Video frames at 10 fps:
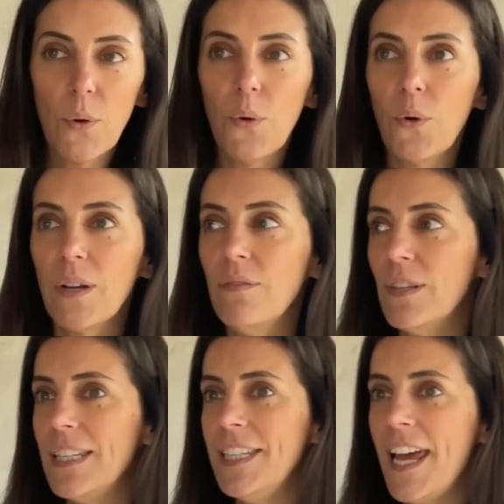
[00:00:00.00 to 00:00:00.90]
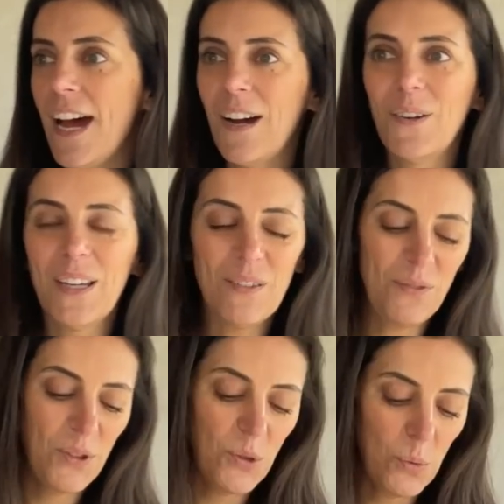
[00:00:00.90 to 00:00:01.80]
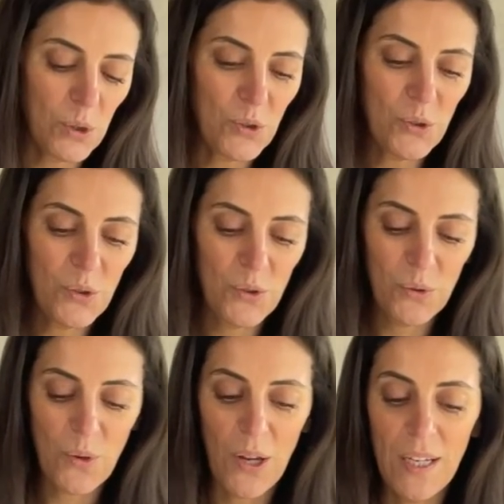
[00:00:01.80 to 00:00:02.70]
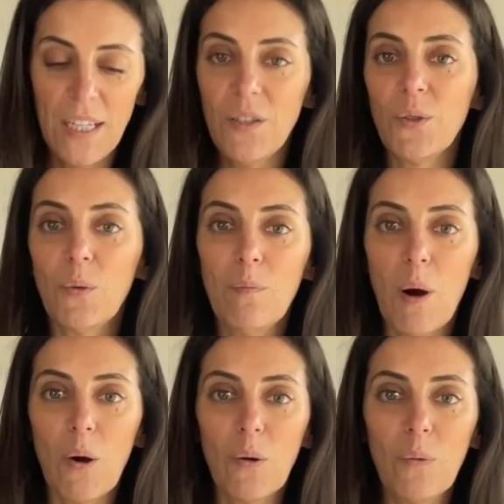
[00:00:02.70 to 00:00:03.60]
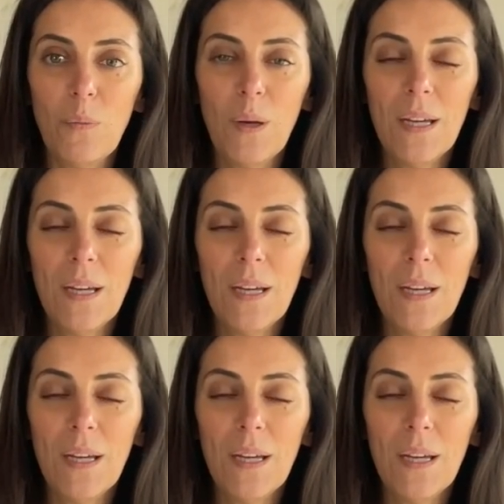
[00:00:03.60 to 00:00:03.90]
or even now if you want to do an indoor bulb